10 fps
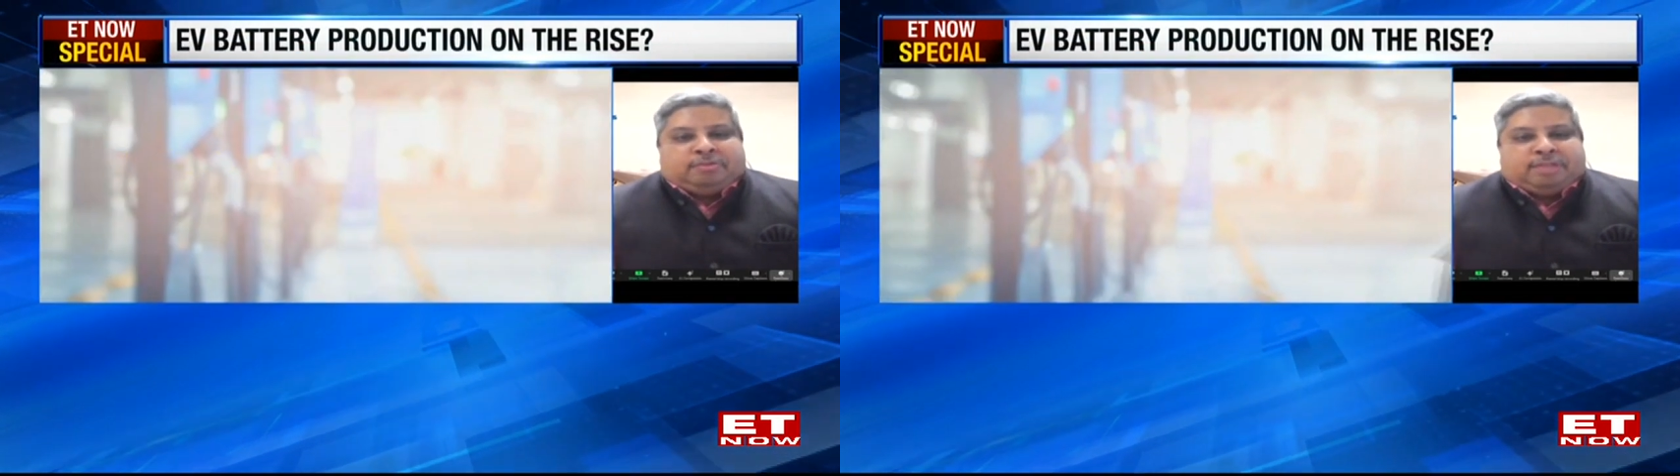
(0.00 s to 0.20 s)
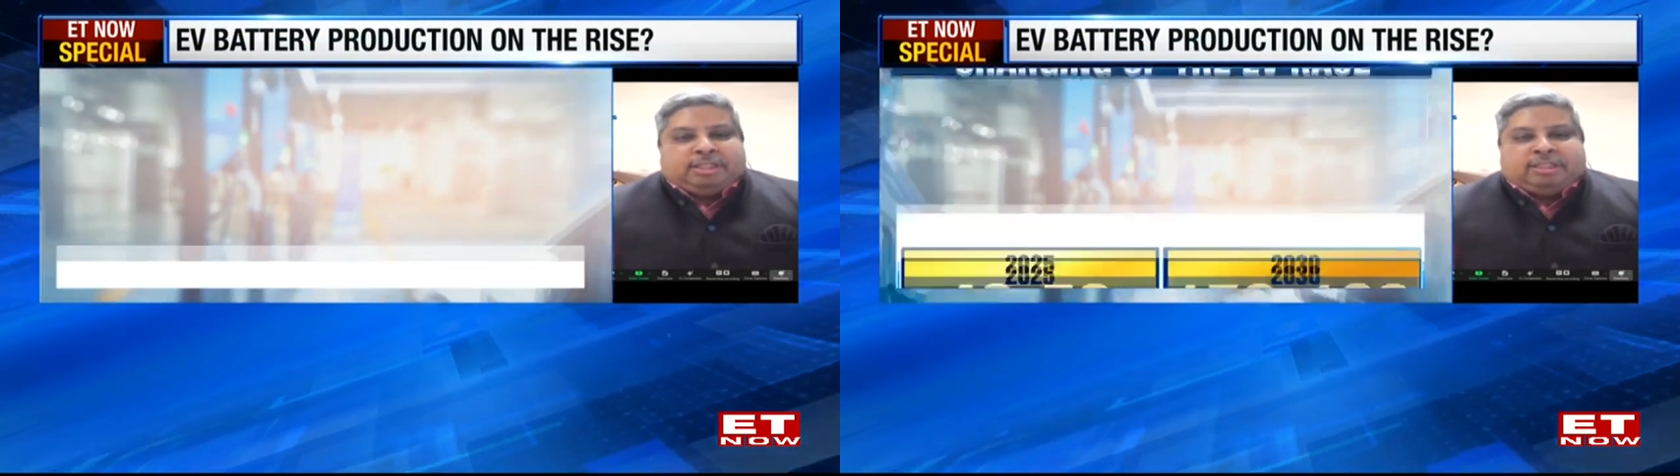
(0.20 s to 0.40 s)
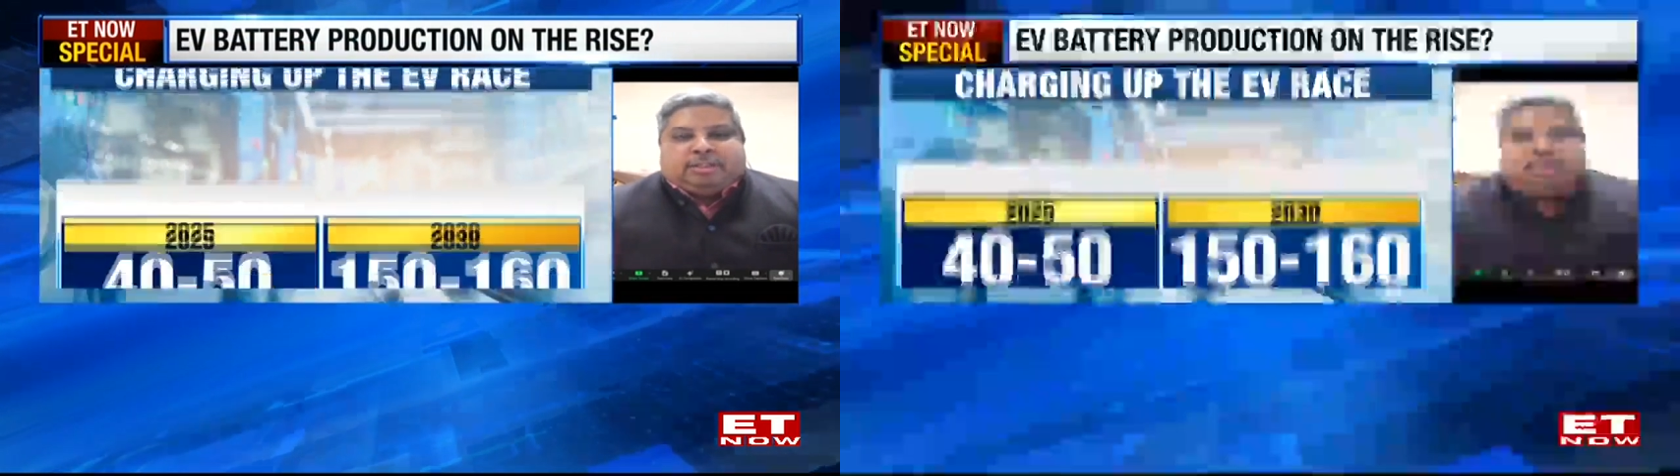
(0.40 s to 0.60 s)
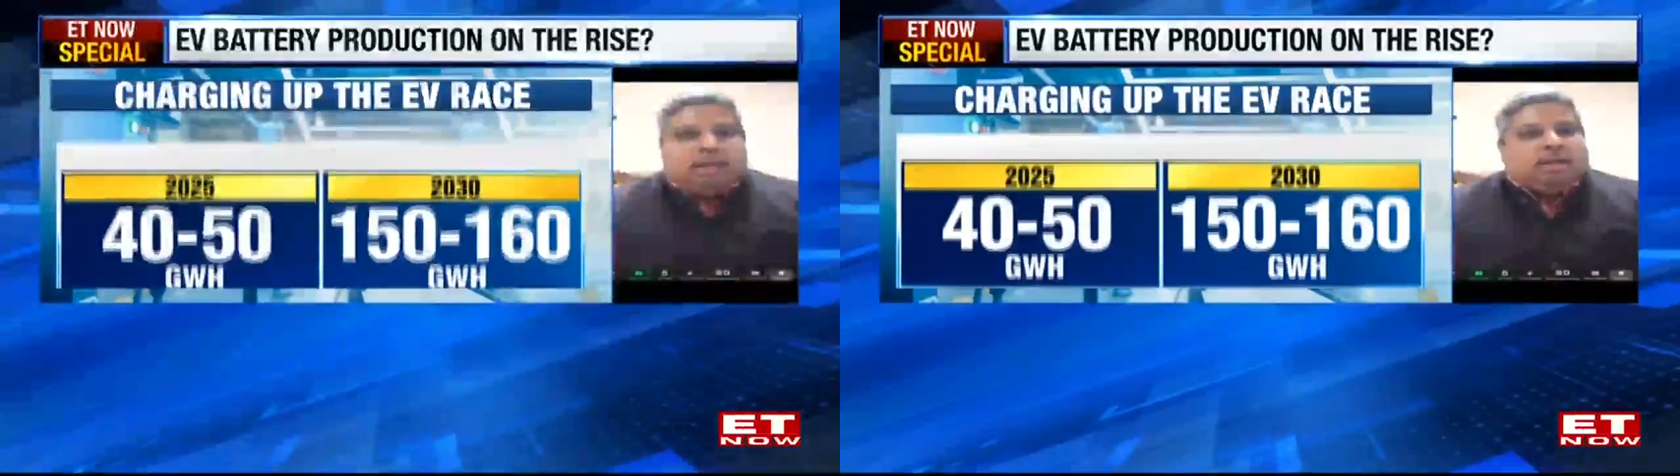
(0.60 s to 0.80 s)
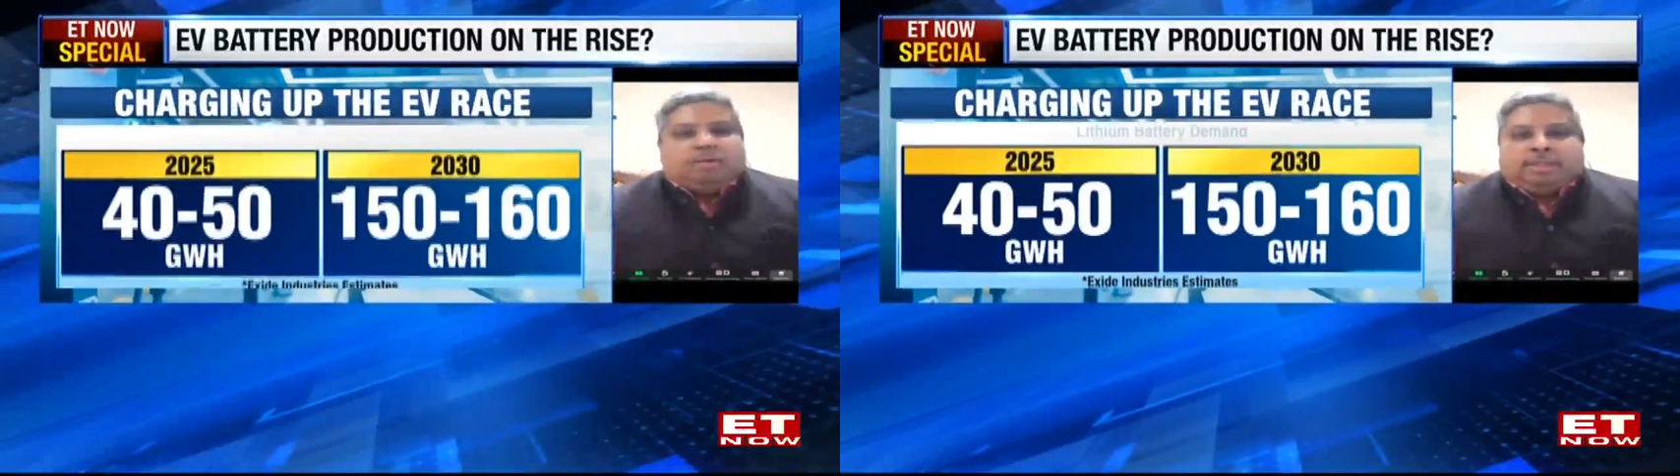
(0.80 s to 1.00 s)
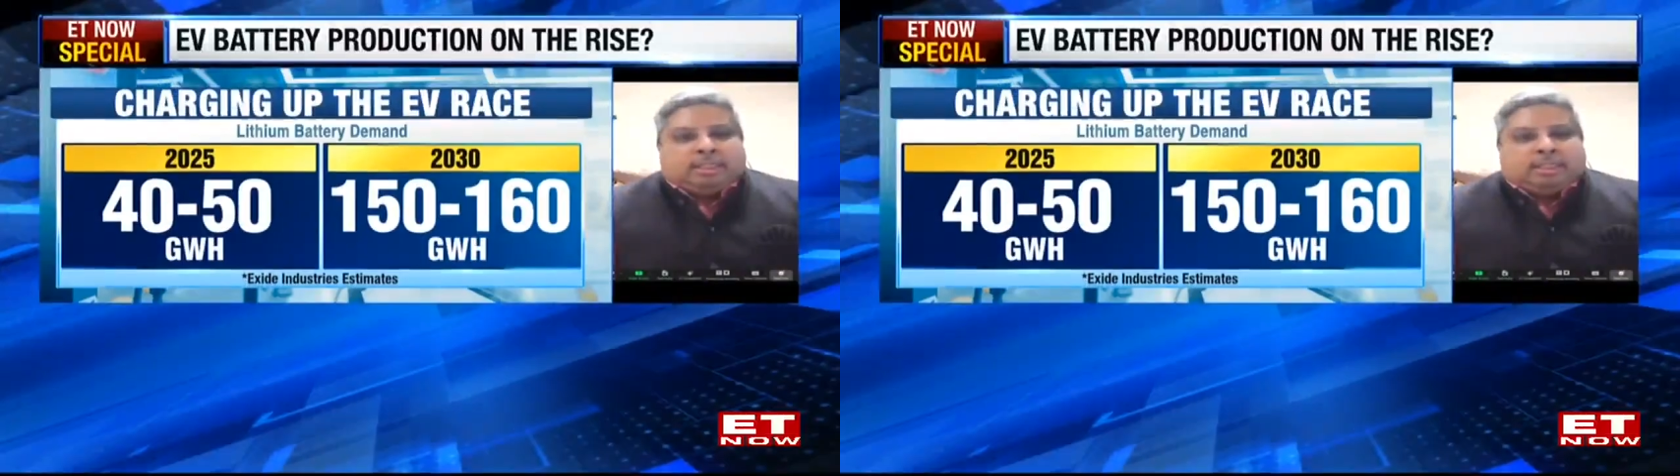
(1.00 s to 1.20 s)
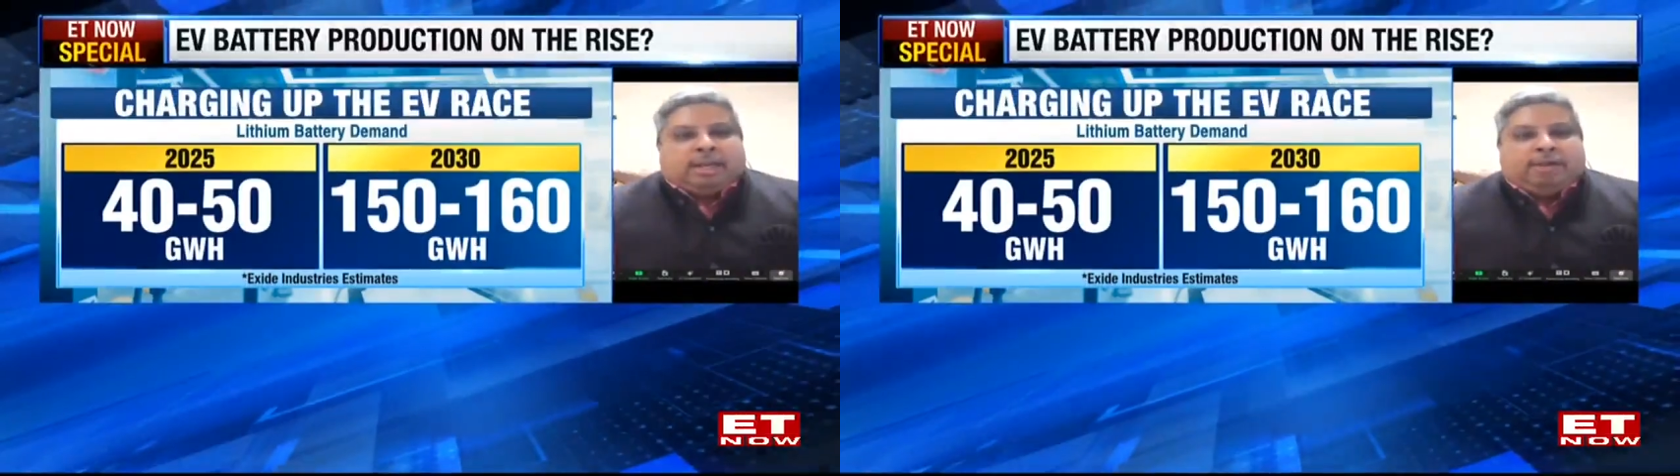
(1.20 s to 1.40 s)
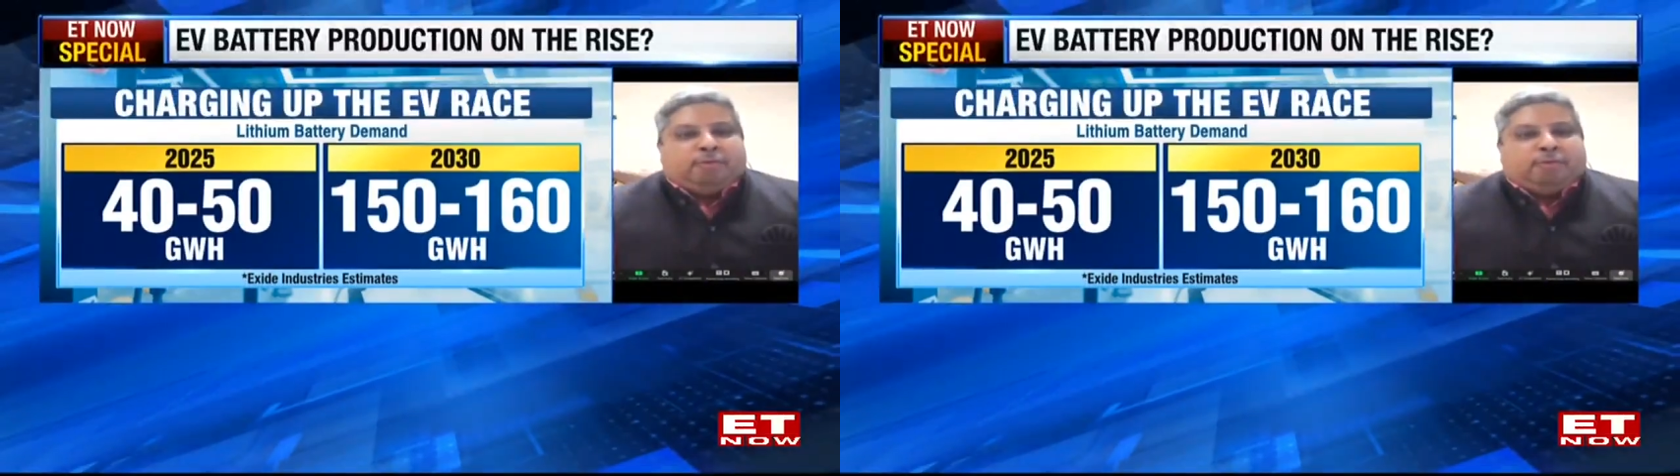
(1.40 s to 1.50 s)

which still just three,